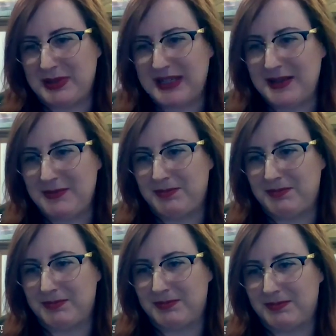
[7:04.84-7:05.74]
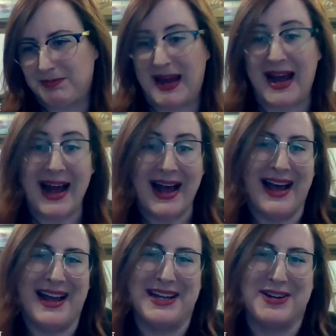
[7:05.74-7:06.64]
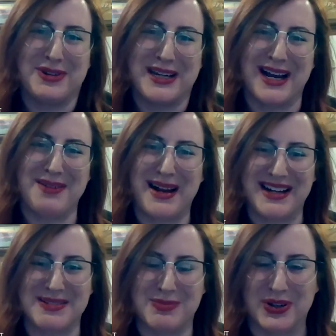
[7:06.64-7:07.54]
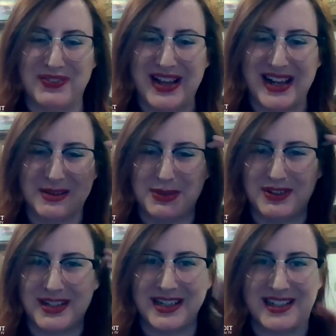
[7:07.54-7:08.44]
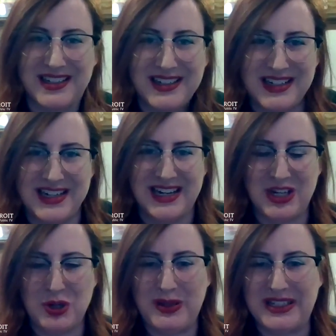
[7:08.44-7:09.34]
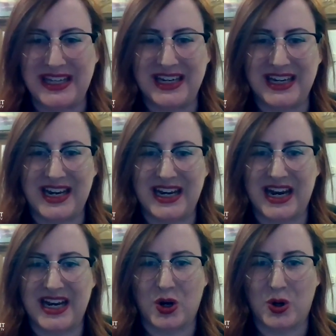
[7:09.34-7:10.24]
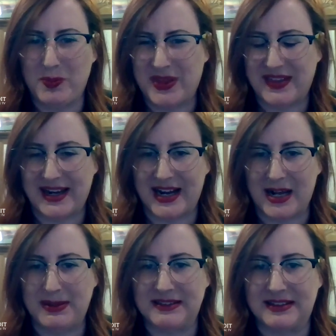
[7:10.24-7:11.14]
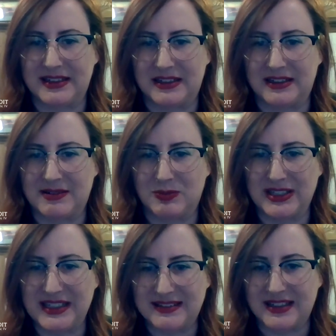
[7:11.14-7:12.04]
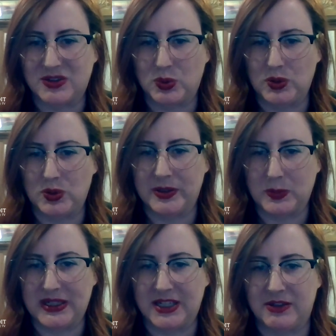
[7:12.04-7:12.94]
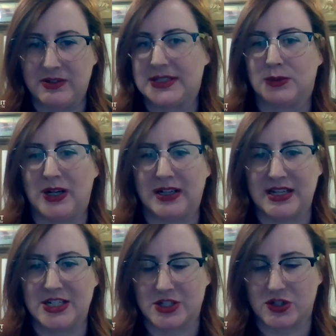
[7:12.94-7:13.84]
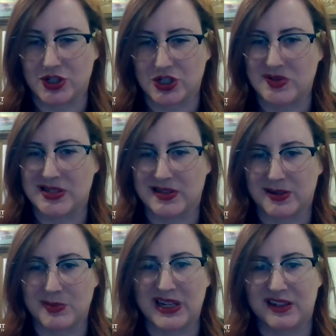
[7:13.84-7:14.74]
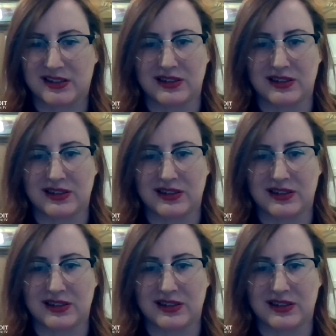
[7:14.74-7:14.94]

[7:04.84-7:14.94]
be bad if we got back to more of that community human thing. And I hope that happens here. It really is a tool that we could use to walk in each other's shoes a little bit.